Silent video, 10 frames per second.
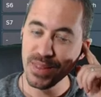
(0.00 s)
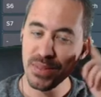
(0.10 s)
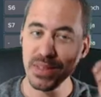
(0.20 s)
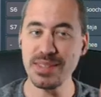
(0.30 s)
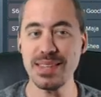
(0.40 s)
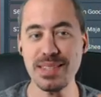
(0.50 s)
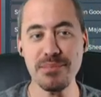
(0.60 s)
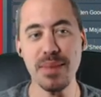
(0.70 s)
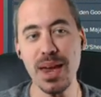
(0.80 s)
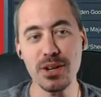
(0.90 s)
the assistant
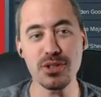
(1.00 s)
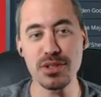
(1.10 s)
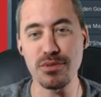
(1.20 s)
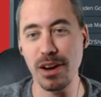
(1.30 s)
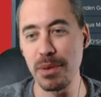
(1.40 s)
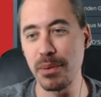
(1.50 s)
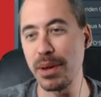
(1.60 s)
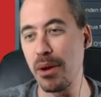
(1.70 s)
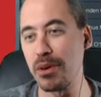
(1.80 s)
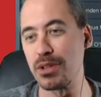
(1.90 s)
manager has recommended we
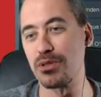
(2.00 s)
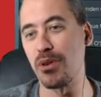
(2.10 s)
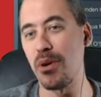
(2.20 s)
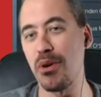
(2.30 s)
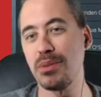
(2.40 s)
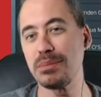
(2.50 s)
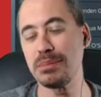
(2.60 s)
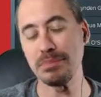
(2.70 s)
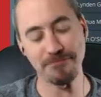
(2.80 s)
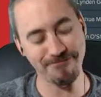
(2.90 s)
go control.
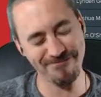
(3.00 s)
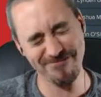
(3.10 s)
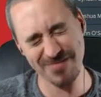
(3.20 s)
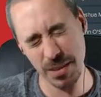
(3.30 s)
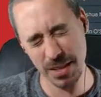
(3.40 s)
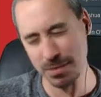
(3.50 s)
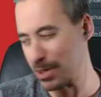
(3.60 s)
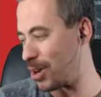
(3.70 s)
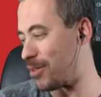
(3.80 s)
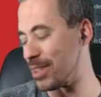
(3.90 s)
That makes me
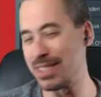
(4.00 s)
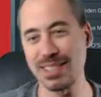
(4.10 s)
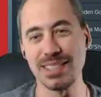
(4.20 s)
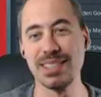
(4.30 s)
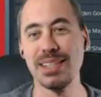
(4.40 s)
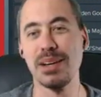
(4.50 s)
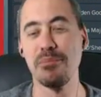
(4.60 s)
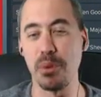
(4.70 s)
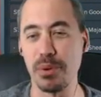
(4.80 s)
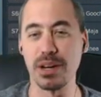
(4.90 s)
nervous,
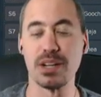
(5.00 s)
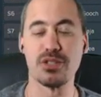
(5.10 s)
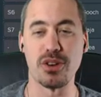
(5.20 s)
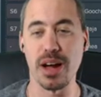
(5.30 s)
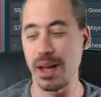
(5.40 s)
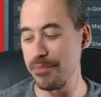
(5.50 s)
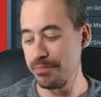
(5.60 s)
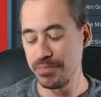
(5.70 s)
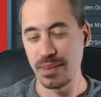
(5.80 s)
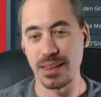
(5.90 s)
but we're going to try it.
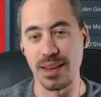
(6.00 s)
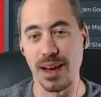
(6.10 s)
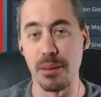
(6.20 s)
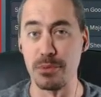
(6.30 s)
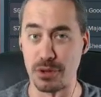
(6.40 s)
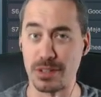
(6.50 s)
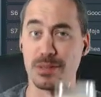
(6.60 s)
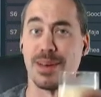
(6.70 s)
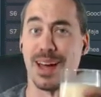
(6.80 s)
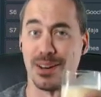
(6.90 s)
Uh, I'm drinking
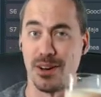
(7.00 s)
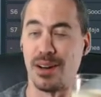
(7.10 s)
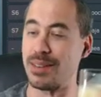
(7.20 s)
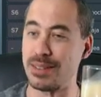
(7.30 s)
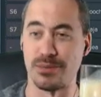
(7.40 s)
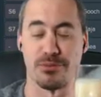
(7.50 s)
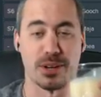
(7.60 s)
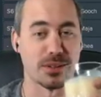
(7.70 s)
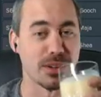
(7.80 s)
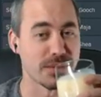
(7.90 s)
some eggnog because I
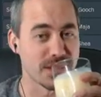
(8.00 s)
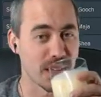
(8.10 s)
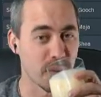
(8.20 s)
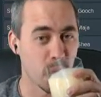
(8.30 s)
freaking love the stuff.